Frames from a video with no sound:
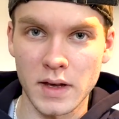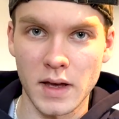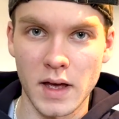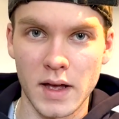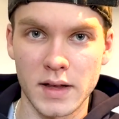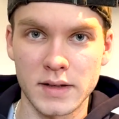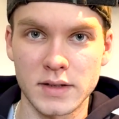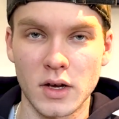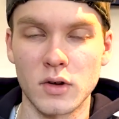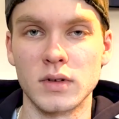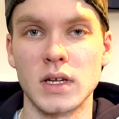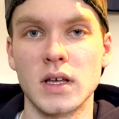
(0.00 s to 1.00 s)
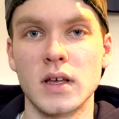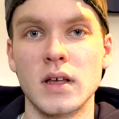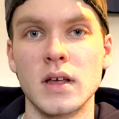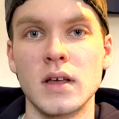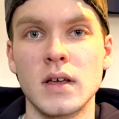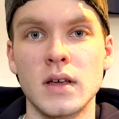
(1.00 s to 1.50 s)
Uh, it's the only
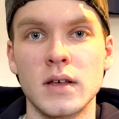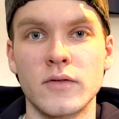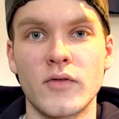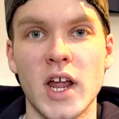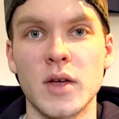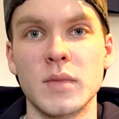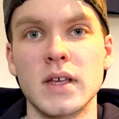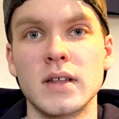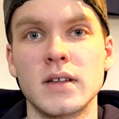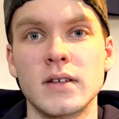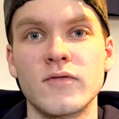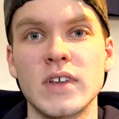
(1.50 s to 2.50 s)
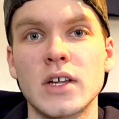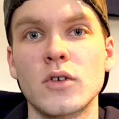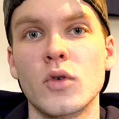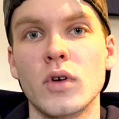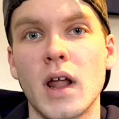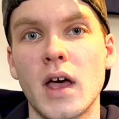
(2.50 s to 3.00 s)
frame in the
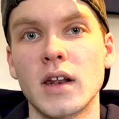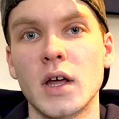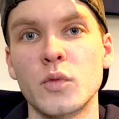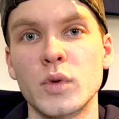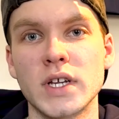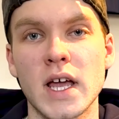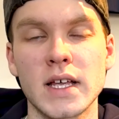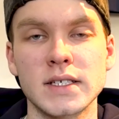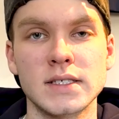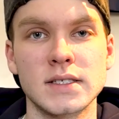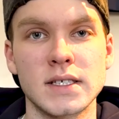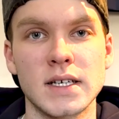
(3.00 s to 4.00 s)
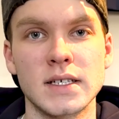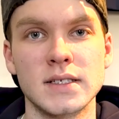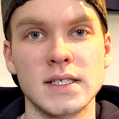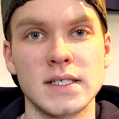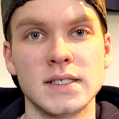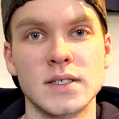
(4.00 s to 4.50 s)
VCORE lineup which has the
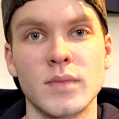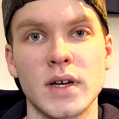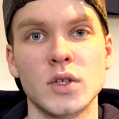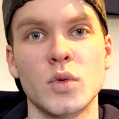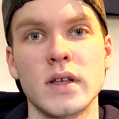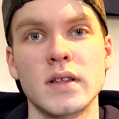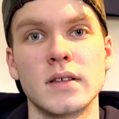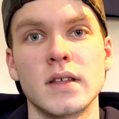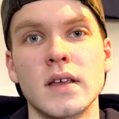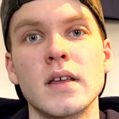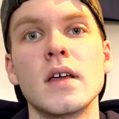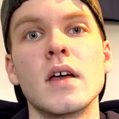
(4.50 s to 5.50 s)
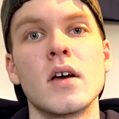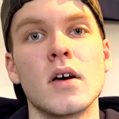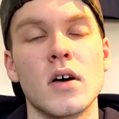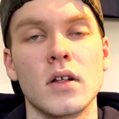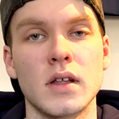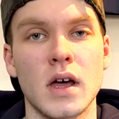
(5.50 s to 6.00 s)
sixteen by twenty.
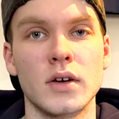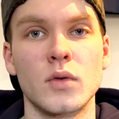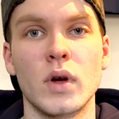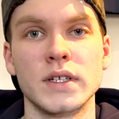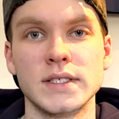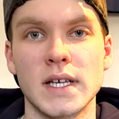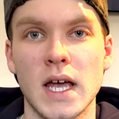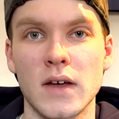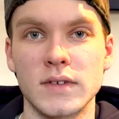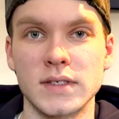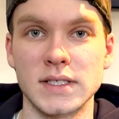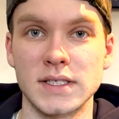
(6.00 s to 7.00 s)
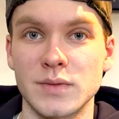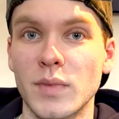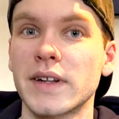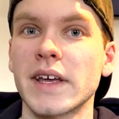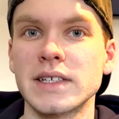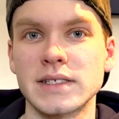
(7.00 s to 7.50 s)
All the other ones have the sixteen
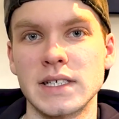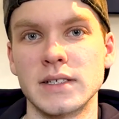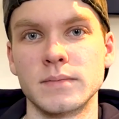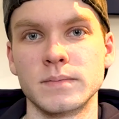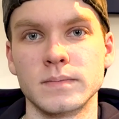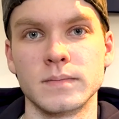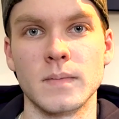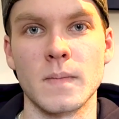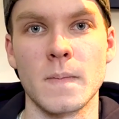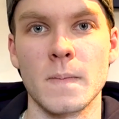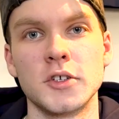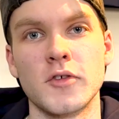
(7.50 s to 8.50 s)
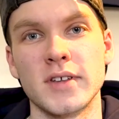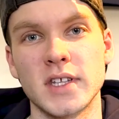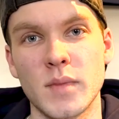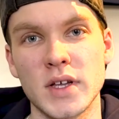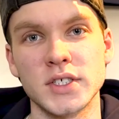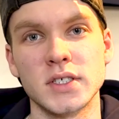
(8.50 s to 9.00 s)
by nineteen. So as I
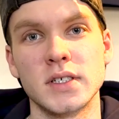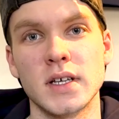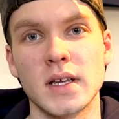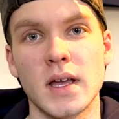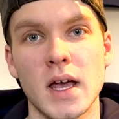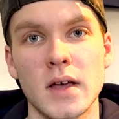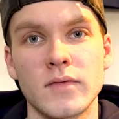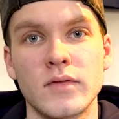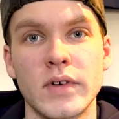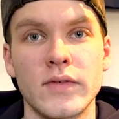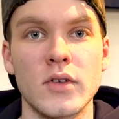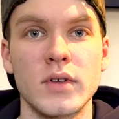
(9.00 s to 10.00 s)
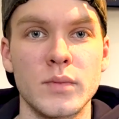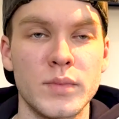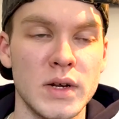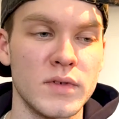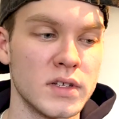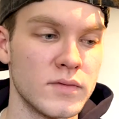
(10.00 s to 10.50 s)
mentioned, I have reviewed the
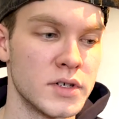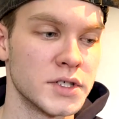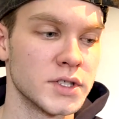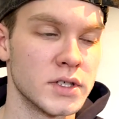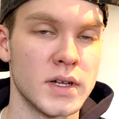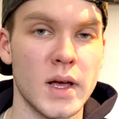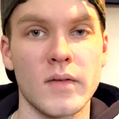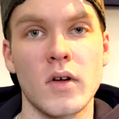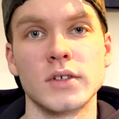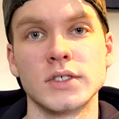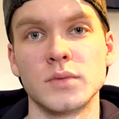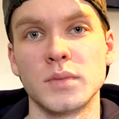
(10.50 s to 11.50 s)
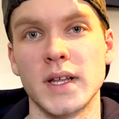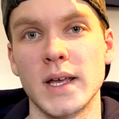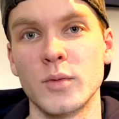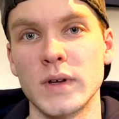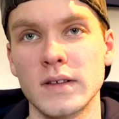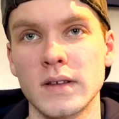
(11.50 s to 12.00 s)
previous version. I have also
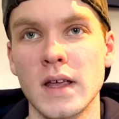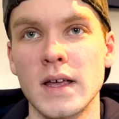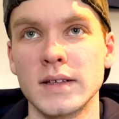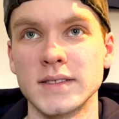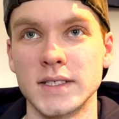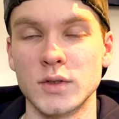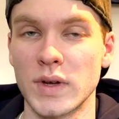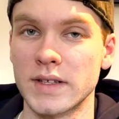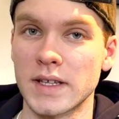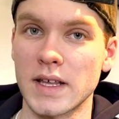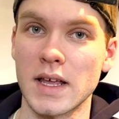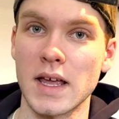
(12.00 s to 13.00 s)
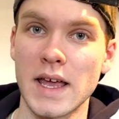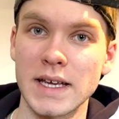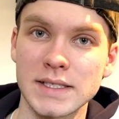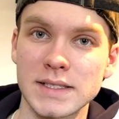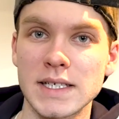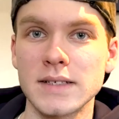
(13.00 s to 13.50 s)
played with the twenty
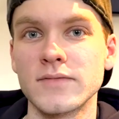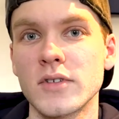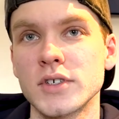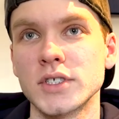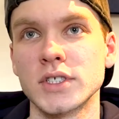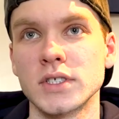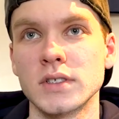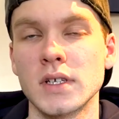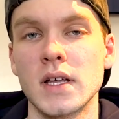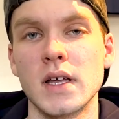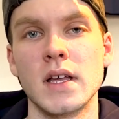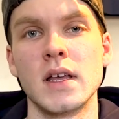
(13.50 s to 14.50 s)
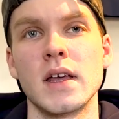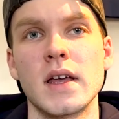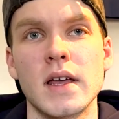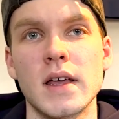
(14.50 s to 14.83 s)
eighteen version uh,